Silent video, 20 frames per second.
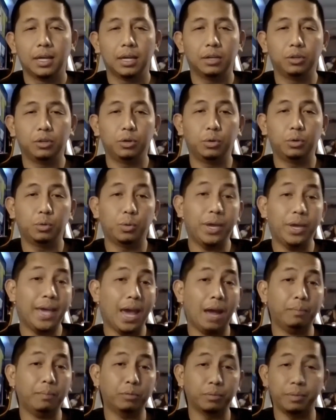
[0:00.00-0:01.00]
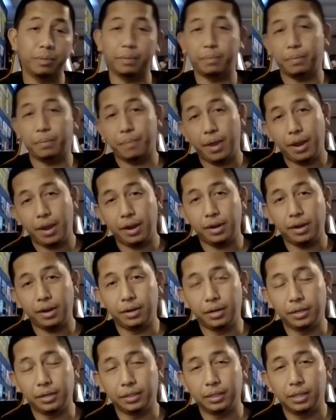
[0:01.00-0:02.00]
you we have to be
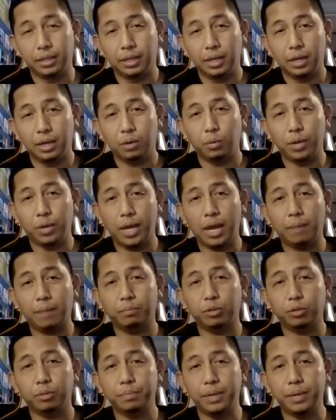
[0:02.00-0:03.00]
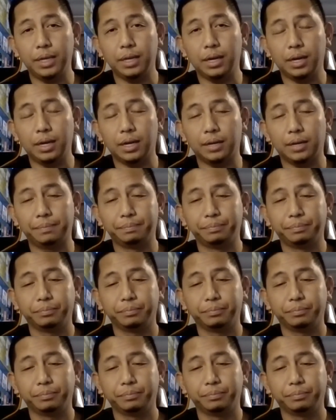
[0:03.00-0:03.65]
prepared we have to be uh,